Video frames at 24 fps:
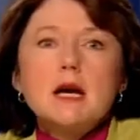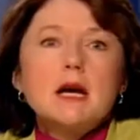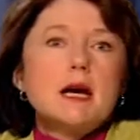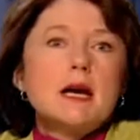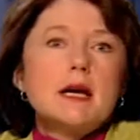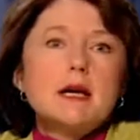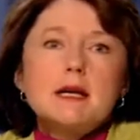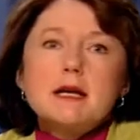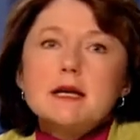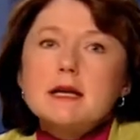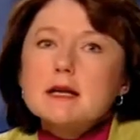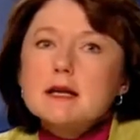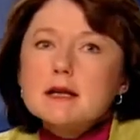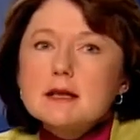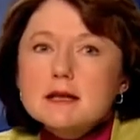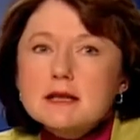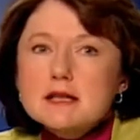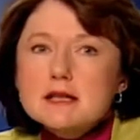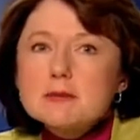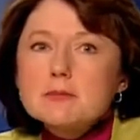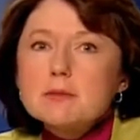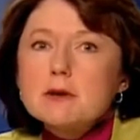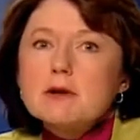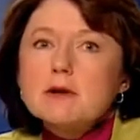An
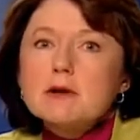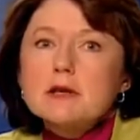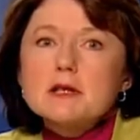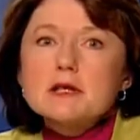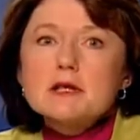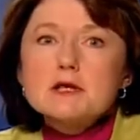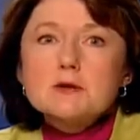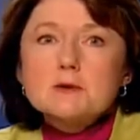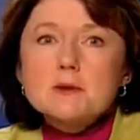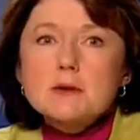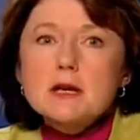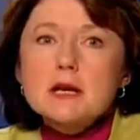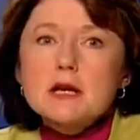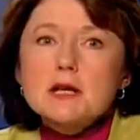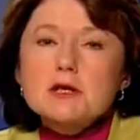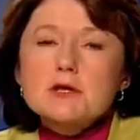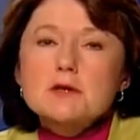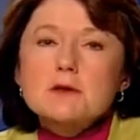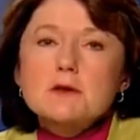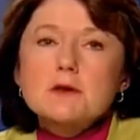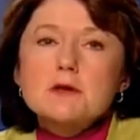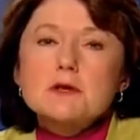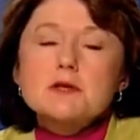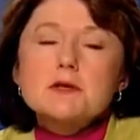inexperienced triage
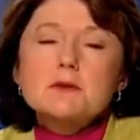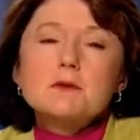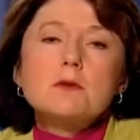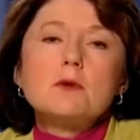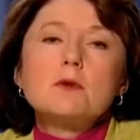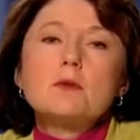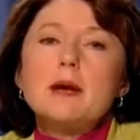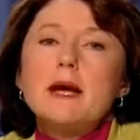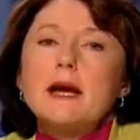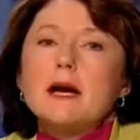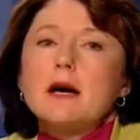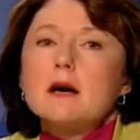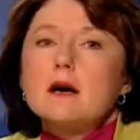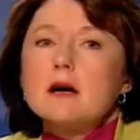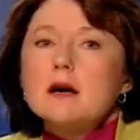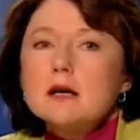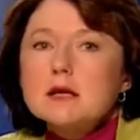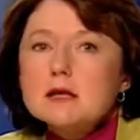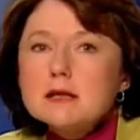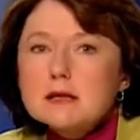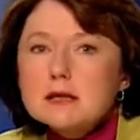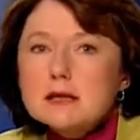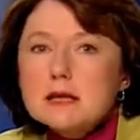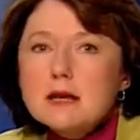nurse will make
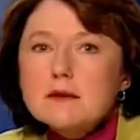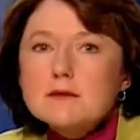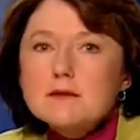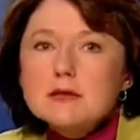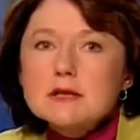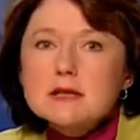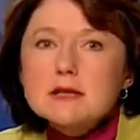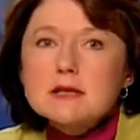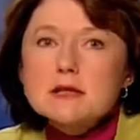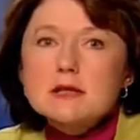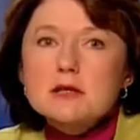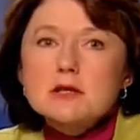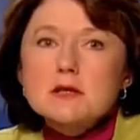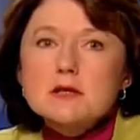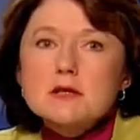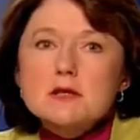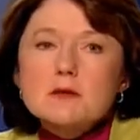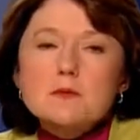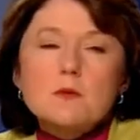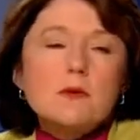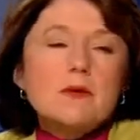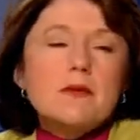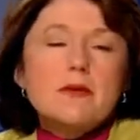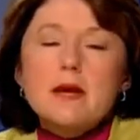unsafe
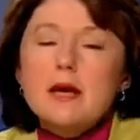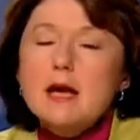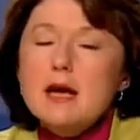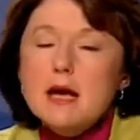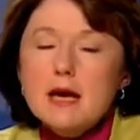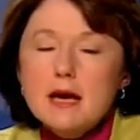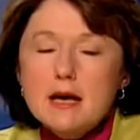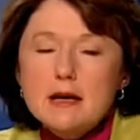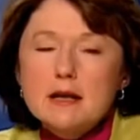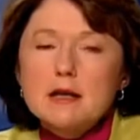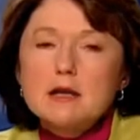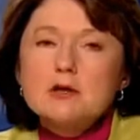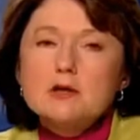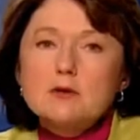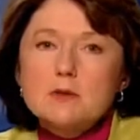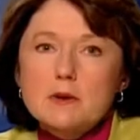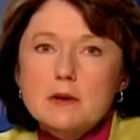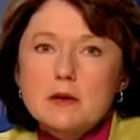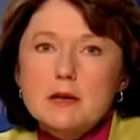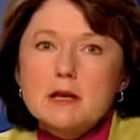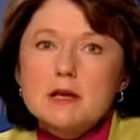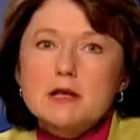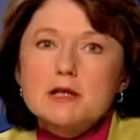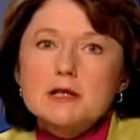decisions with any
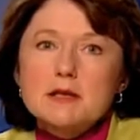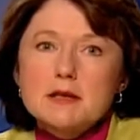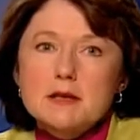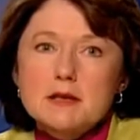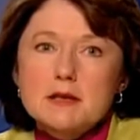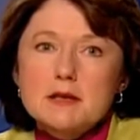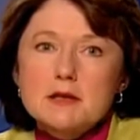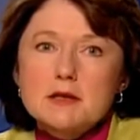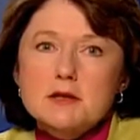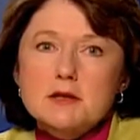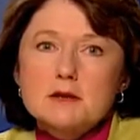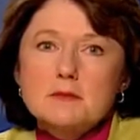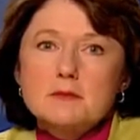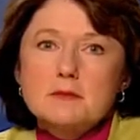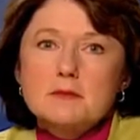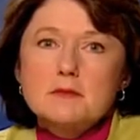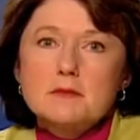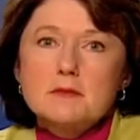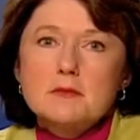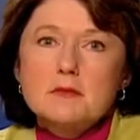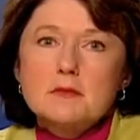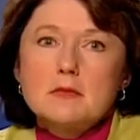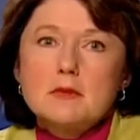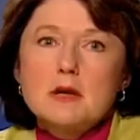triage system.
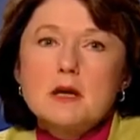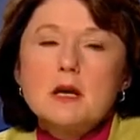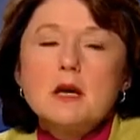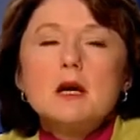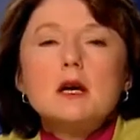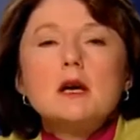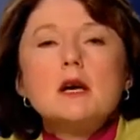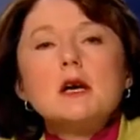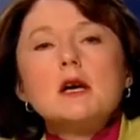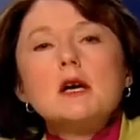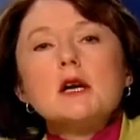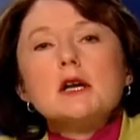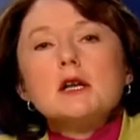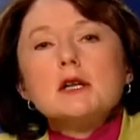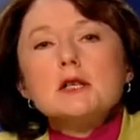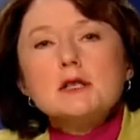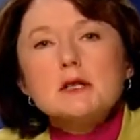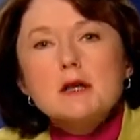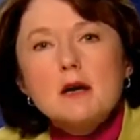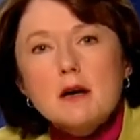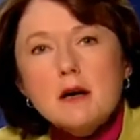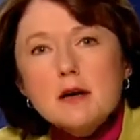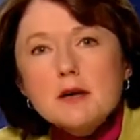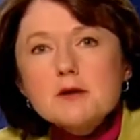
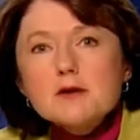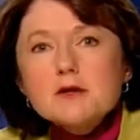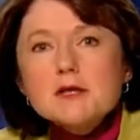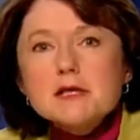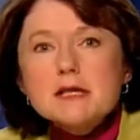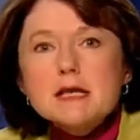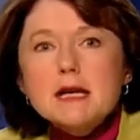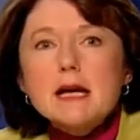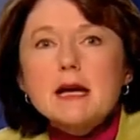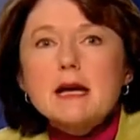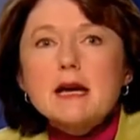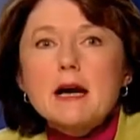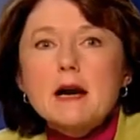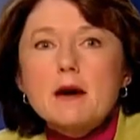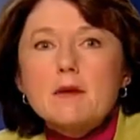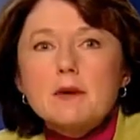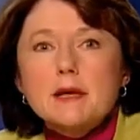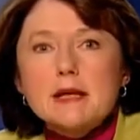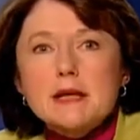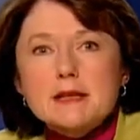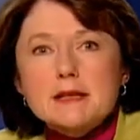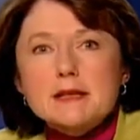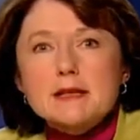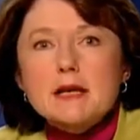To understand how
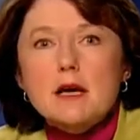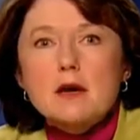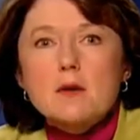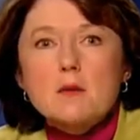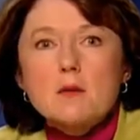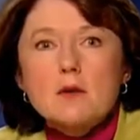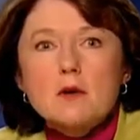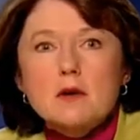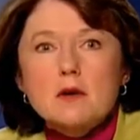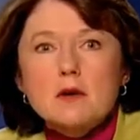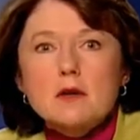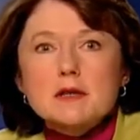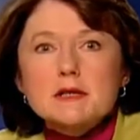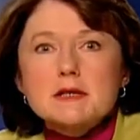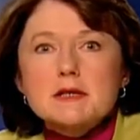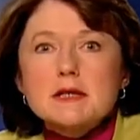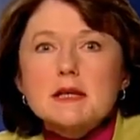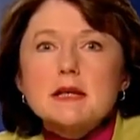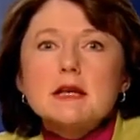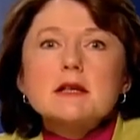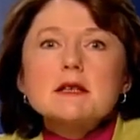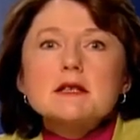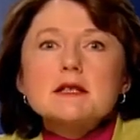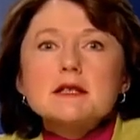ESI works,
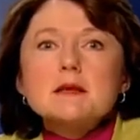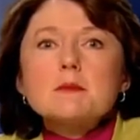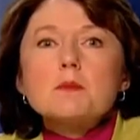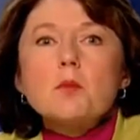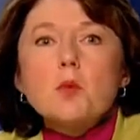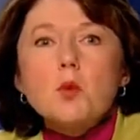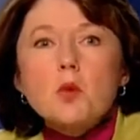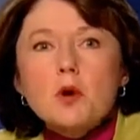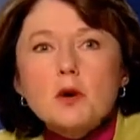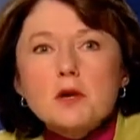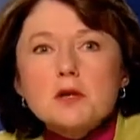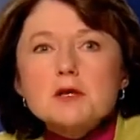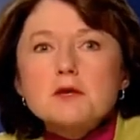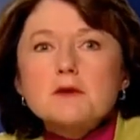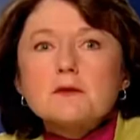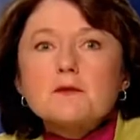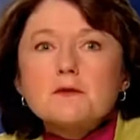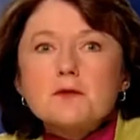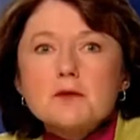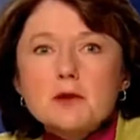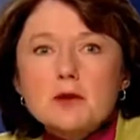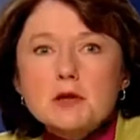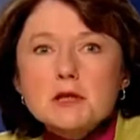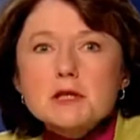it is important to
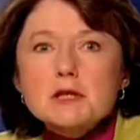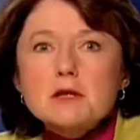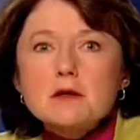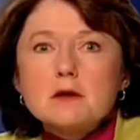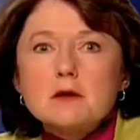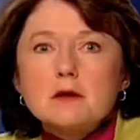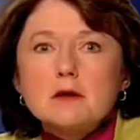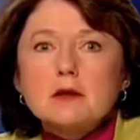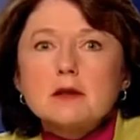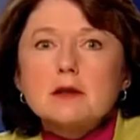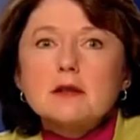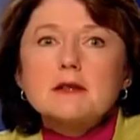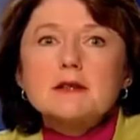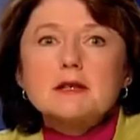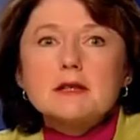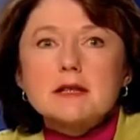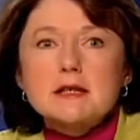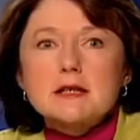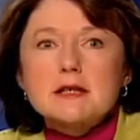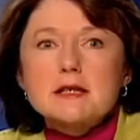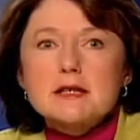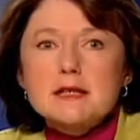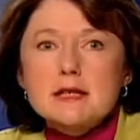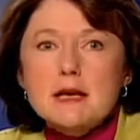first look at the
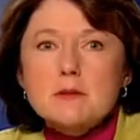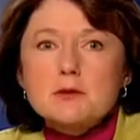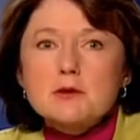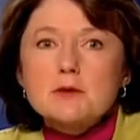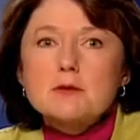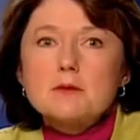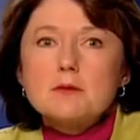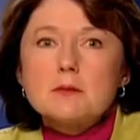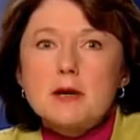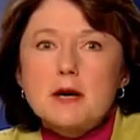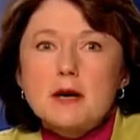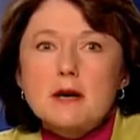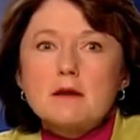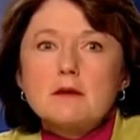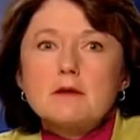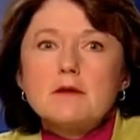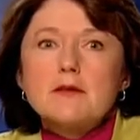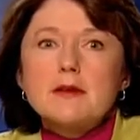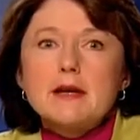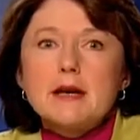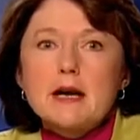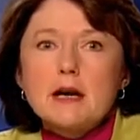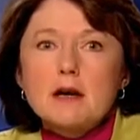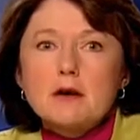conceptual model of
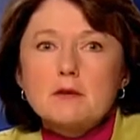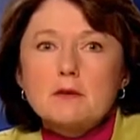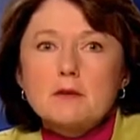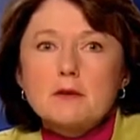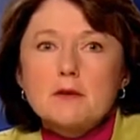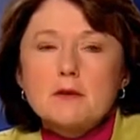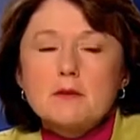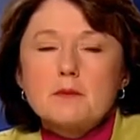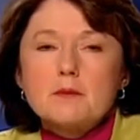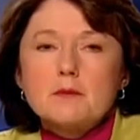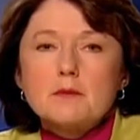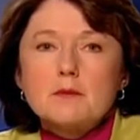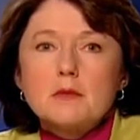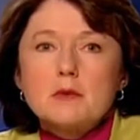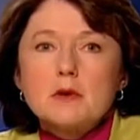the algorithm.